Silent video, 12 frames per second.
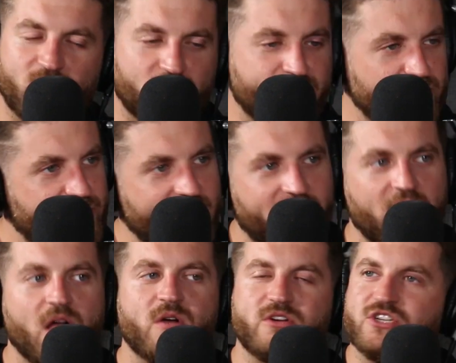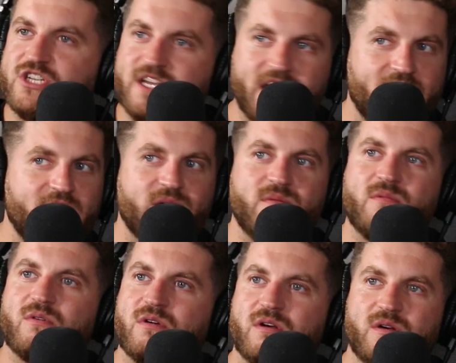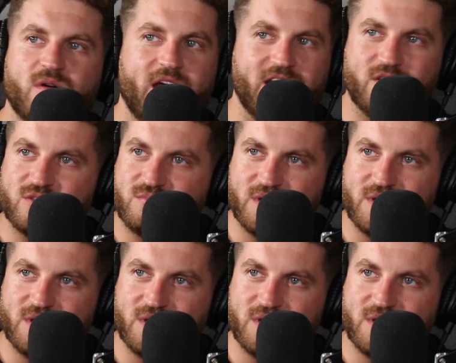They work for Bell or GM or any of those